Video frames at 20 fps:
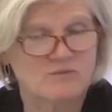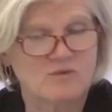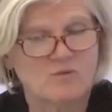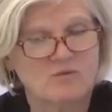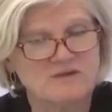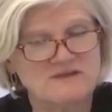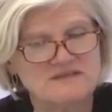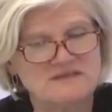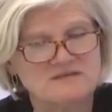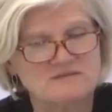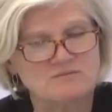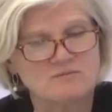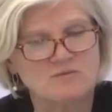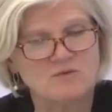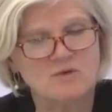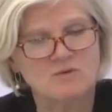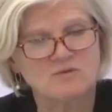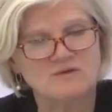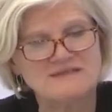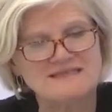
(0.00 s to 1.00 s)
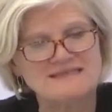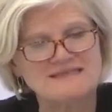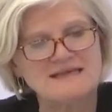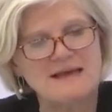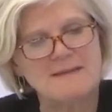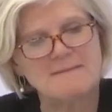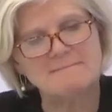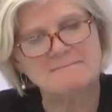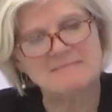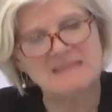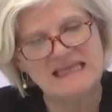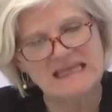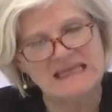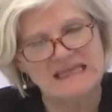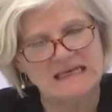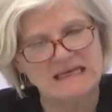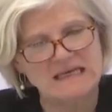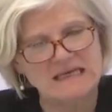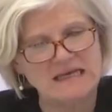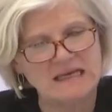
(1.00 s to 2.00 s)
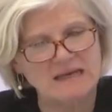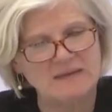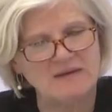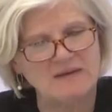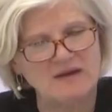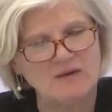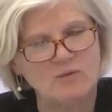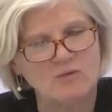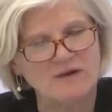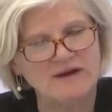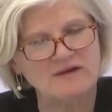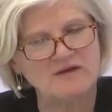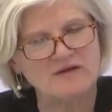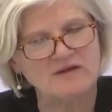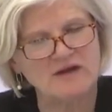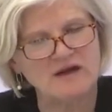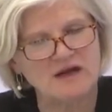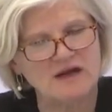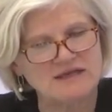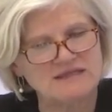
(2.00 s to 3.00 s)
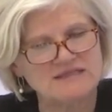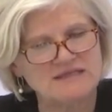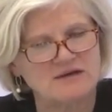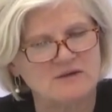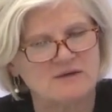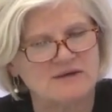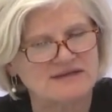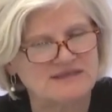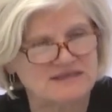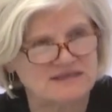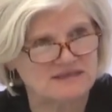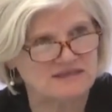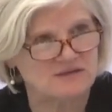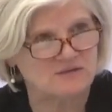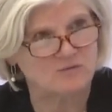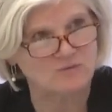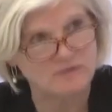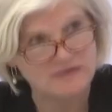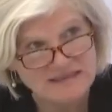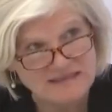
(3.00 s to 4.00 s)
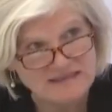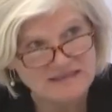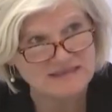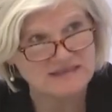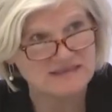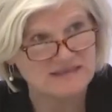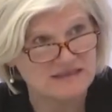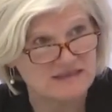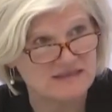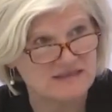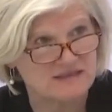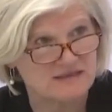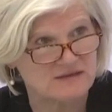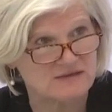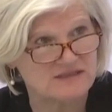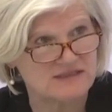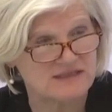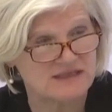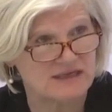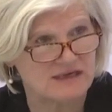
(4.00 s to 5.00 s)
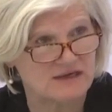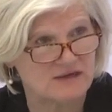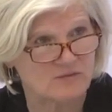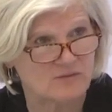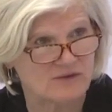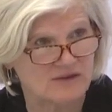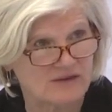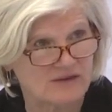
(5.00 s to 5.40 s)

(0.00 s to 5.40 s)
What does that mean? I mean, what are the consequences and risks associated with